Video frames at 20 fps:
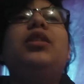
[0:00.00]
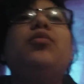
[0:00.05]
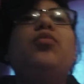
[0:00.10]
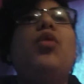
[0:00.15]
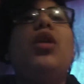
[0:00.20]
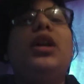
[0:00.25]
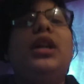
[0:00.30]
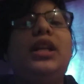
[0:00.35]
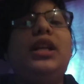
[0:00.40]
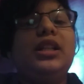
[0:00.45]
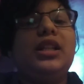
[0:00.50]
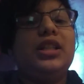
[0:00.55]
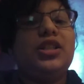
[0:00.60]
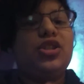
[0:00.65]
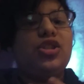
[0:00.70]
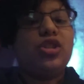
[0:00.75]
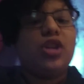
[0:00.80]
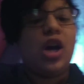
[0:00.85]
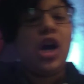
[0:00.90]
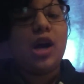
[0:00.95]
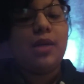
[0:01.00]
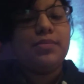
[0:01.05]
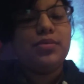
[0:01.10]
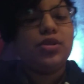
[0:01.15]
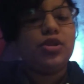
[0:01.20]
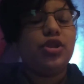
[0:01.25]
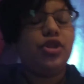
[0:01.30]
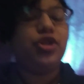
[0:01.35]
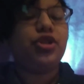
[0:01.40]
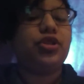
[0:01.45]
wanting this top
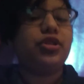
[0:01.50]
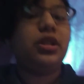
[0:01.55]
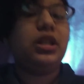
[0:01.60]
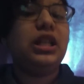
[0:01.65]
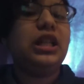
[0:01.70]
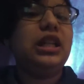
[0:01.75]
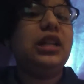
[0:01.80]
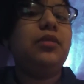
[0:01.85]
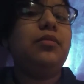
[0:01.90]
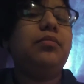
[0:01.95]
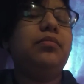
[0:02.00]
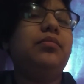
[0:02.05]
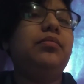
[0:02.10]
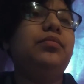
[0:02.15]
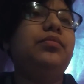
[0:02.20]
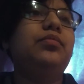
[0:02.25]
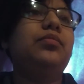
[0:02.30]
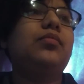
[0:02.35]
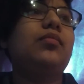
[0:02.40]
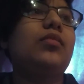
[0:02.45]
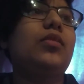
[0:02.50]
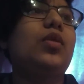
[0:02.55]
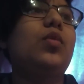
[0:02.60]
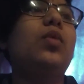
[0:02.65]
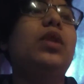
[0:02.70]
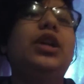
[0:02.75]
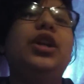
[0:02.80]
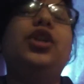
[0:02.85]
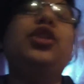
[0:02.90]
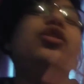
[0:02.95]
surgery,
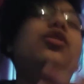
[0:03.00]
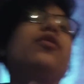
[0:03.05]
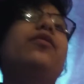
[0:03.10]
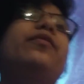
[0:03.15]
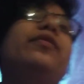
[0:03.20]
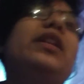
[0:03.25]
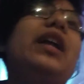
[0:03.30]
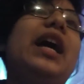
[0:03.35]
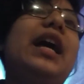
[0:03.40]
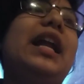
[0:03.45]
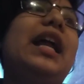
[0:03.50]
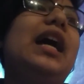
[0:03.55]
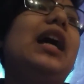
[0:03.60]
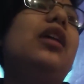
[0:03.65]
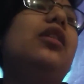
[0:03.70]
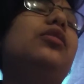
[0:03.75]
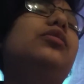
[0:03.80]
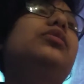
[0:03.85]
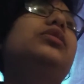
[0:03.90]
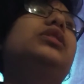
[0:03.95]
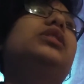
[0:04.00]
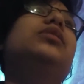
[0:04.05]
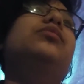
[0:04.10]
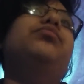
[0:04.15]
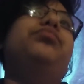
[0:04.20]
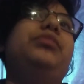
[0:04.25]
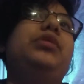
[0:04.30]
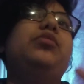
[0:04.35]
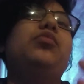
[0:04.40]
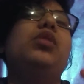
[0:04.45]
wanting to go flat out,
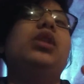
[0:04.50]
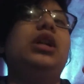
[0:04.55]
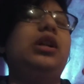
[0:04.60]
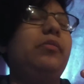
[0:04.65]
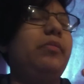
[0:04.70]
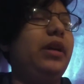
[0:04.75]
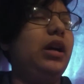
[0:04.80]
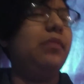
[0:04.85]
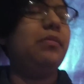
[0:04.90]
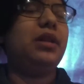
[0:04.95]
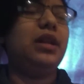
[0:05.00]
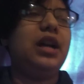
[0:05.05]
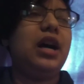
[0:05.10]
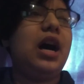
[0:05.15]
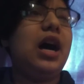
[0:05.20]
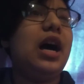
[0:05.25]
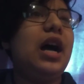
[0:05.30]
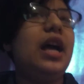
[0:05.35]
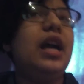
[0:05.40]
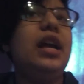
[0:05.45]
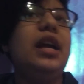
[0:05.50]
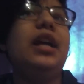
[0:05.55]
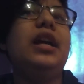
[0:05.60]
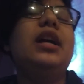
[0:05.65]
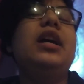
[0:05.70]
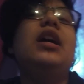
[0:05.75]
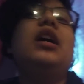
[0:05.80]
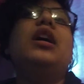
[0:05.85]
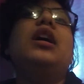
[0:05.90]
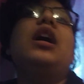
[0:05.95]
me wanting to become a guy,
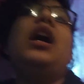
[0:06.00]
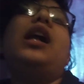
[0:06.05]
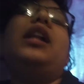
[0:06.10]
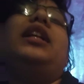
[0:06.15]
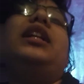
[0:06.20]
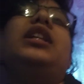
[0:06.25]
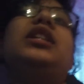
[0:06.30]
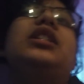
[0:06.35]
I need to